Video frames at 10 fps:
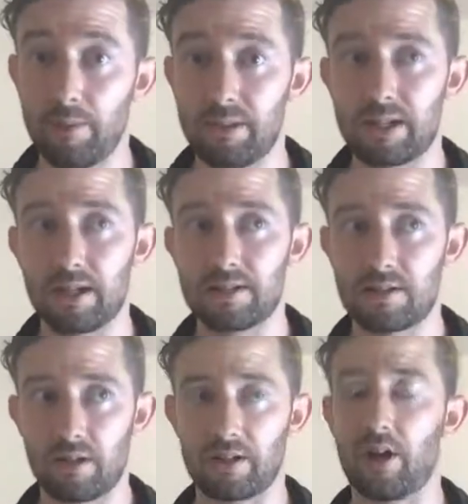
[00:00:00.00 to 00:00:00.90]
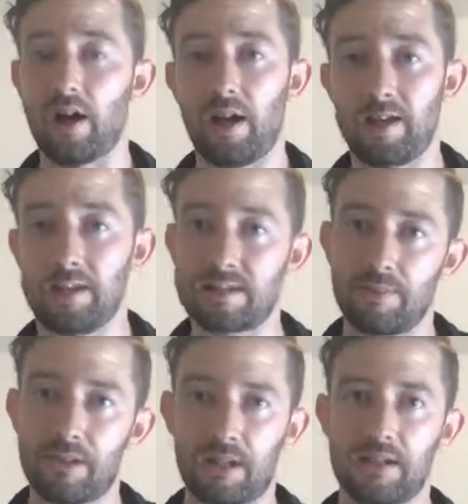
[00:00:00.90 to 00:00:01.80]
because you're like, all right, I did
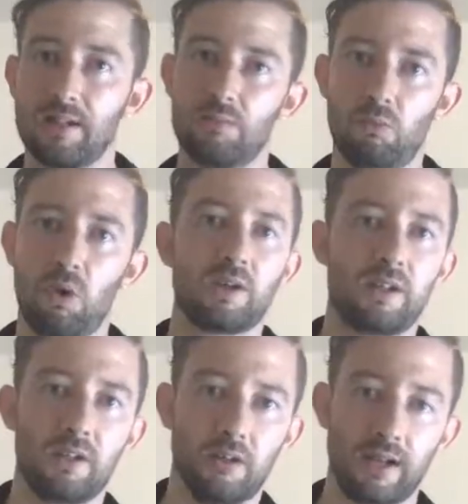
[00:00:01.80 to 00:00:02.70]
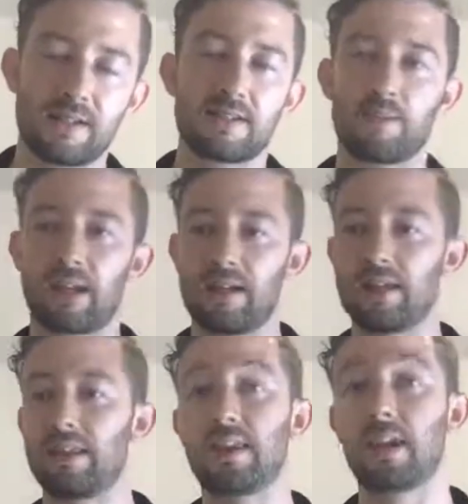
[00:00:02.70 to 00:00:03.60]
something I didn't want to do. I did something I
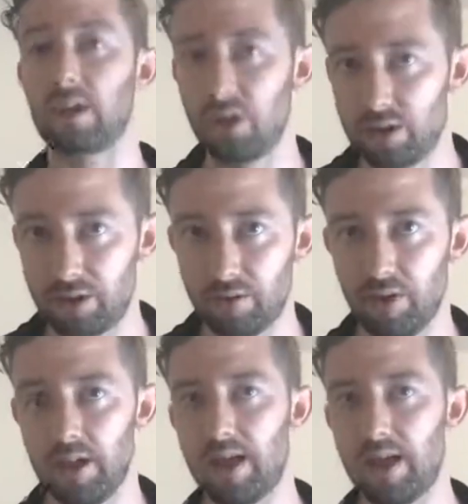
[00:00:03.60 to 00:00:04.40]
didn't think I could do.